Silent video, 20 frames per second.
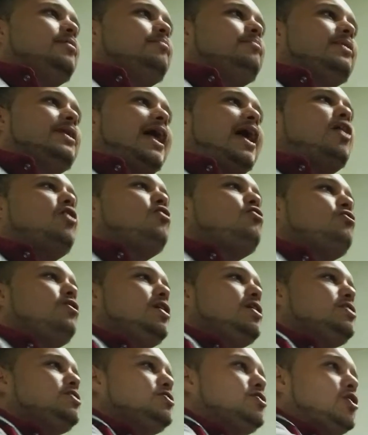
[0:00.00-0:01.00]
I don't
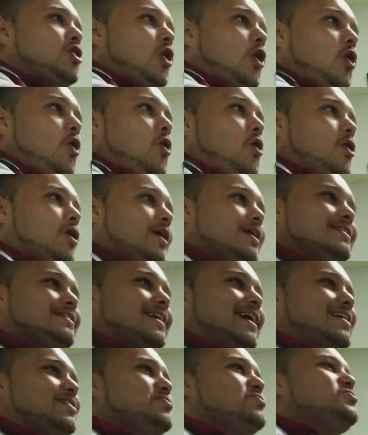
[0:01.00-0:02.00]
run as long as
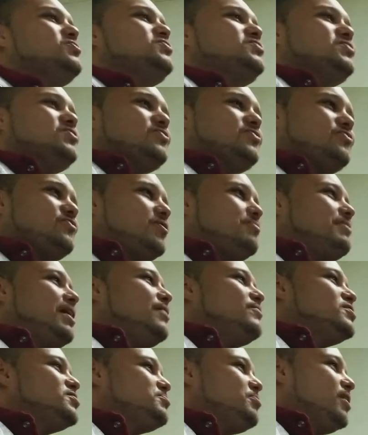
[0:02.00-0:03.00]
I used to for my
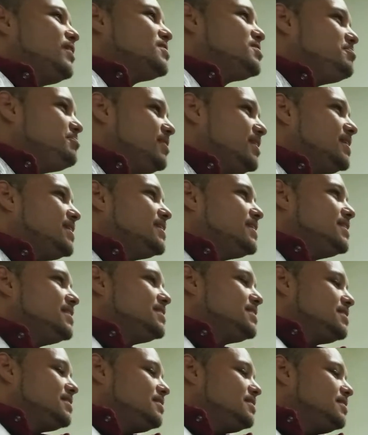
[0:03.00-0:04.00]
responsibilities. That's a
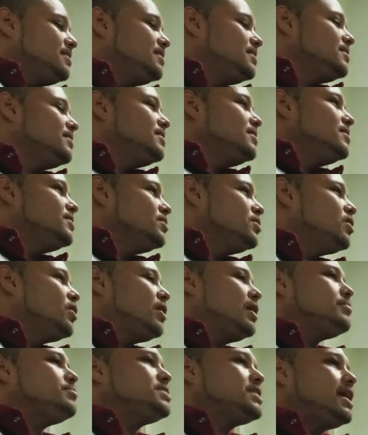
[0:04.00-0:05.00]
good point. You know
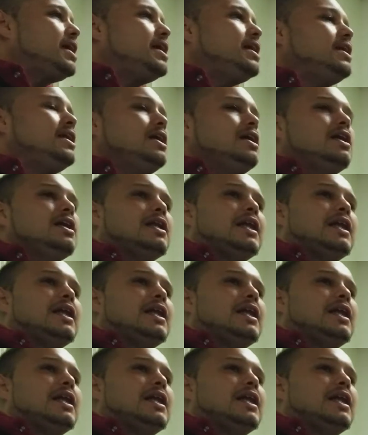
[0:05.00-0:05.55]
what I'm saying? Yeah.